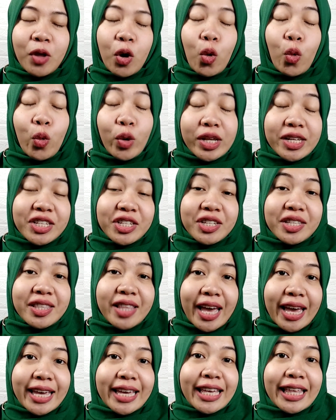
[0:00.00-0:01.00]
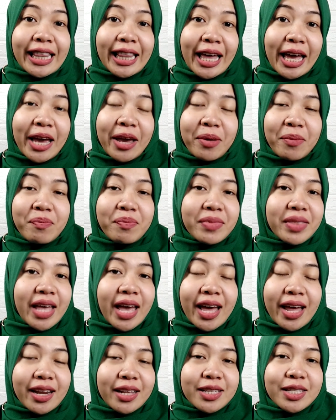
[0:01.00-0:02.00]
which they claim
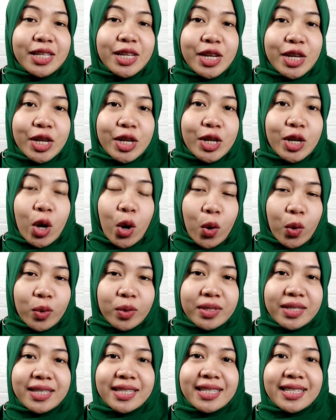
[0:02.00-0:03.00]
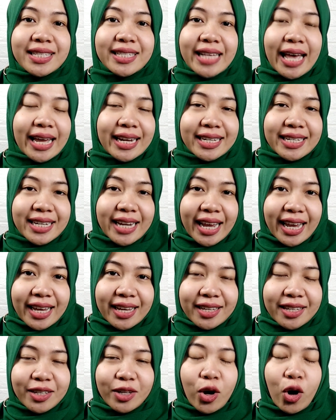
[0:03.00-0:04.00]
there is no
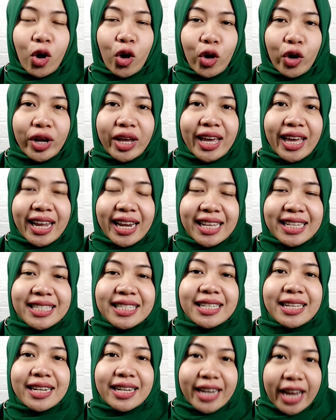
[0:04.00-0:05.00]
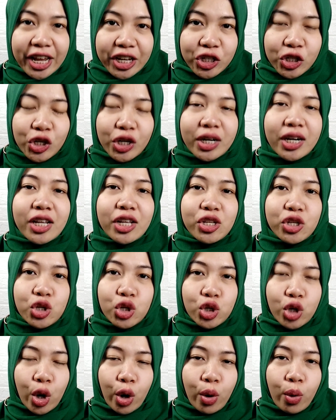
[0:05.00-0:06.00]
setting or it is a natural
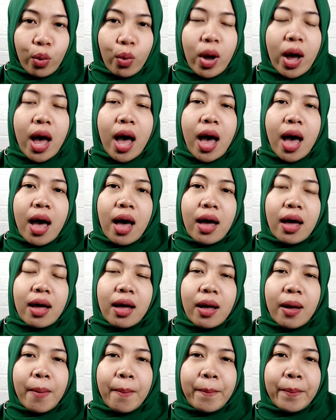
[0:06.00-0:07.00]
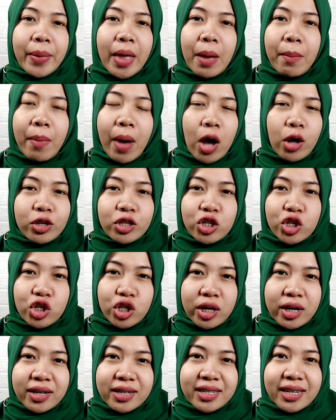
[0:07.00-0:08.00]
show about
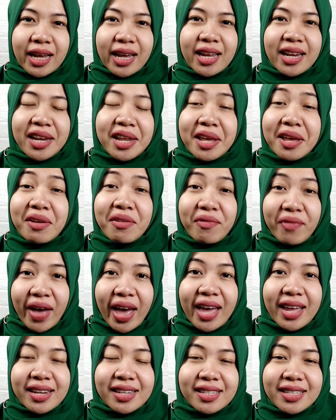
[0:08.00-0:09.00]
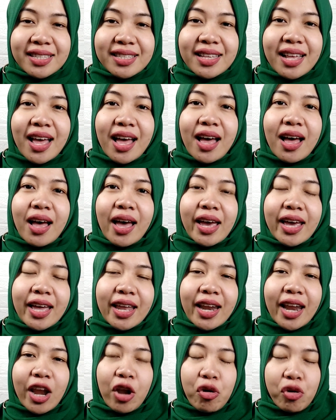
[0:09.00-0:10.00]
certain events.
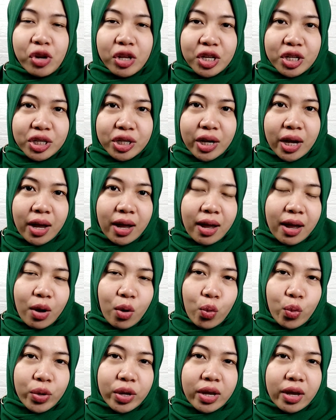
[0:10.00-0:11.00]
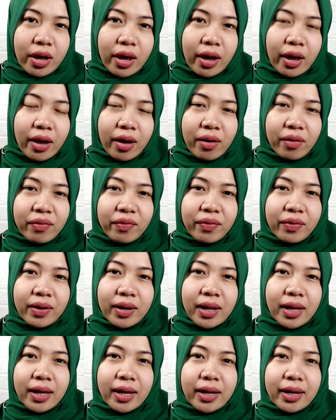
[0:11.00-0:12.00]
In Indonesia, we have
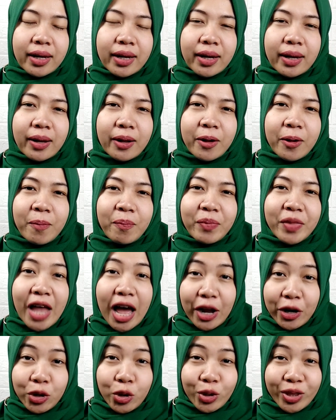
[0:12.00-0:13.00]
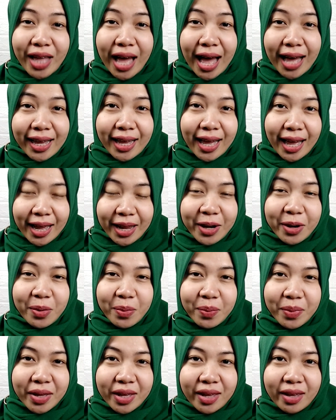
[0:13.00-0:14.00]
like Dangdut
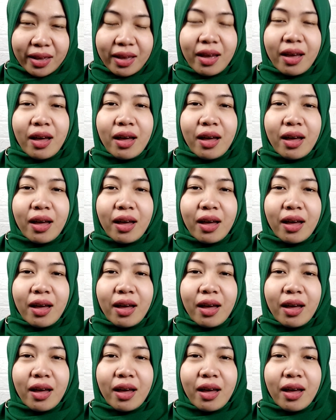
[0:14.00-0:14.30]
Academy.